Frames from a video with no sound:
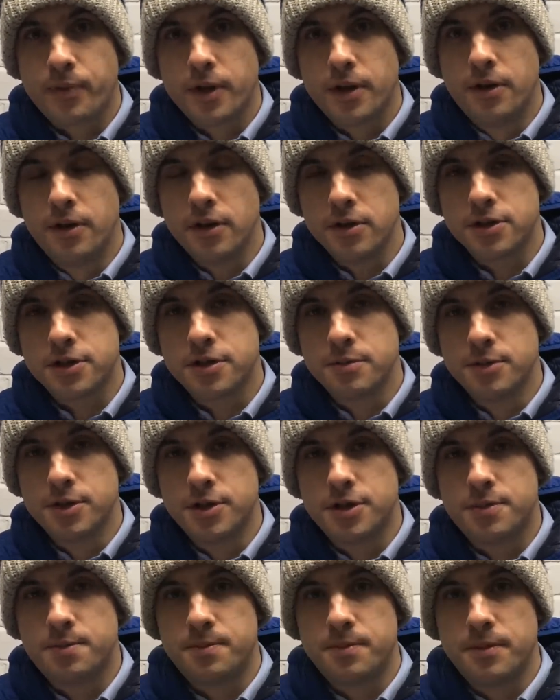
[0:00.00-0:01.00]
not so
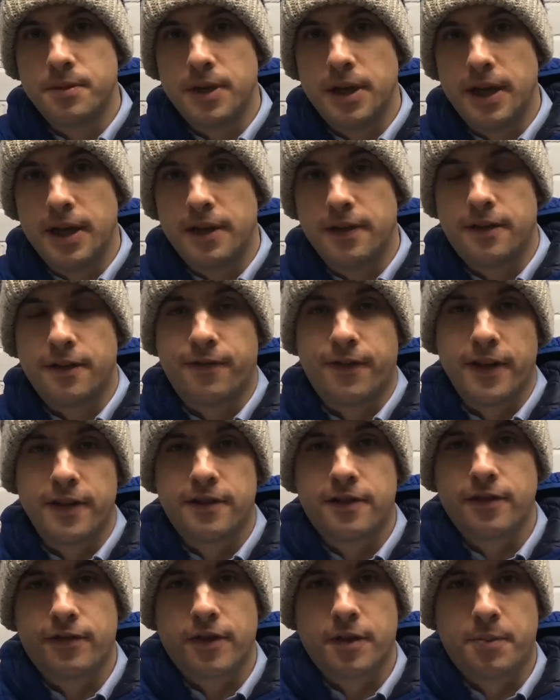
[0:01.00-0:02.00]
much in a
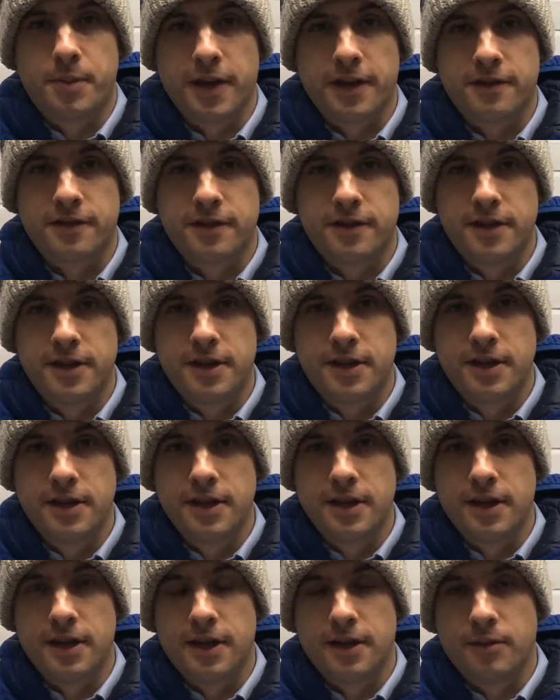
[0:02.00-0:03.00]
defensive capacity.
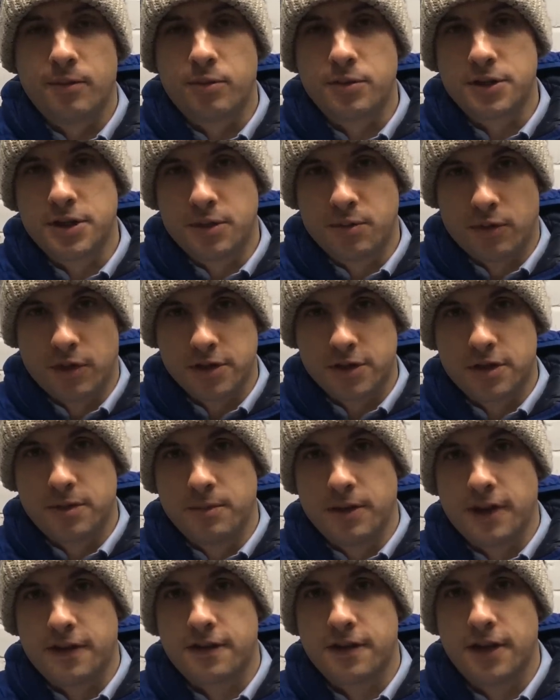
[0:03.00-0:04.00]
Did watch
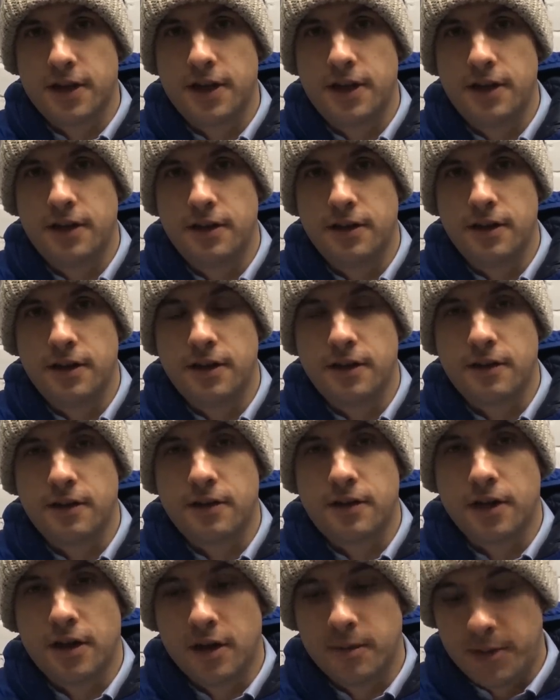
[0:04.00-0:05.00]
them last night in the
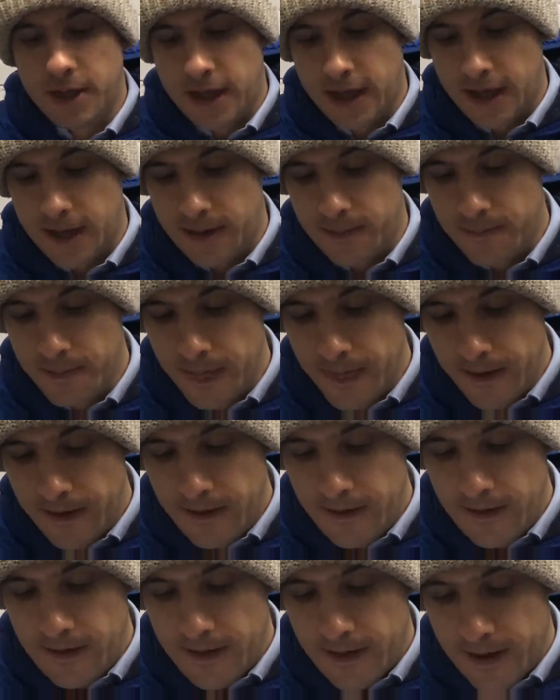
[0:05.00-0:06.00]
Derby game,
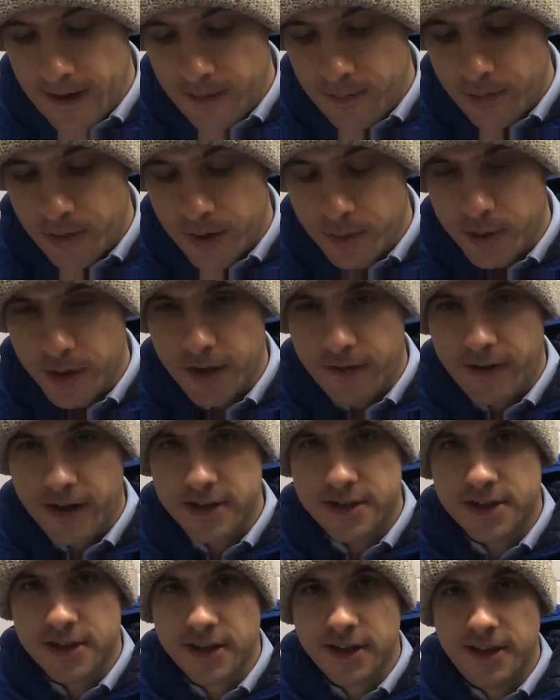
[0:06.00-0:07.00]
but they've
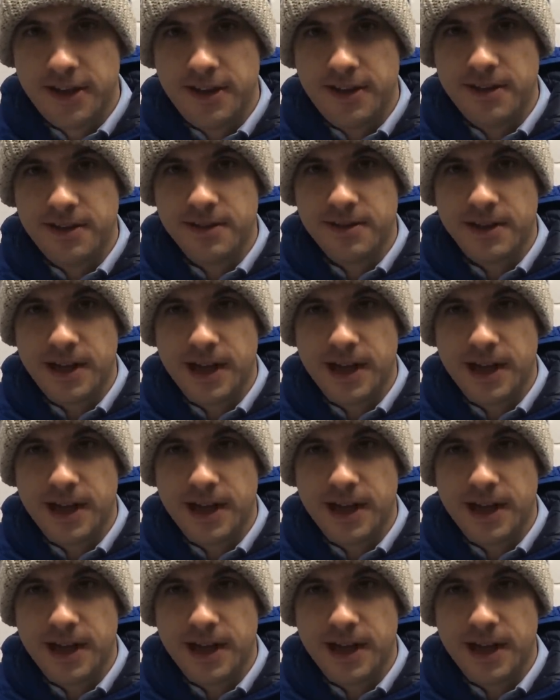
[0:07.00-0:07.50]
actually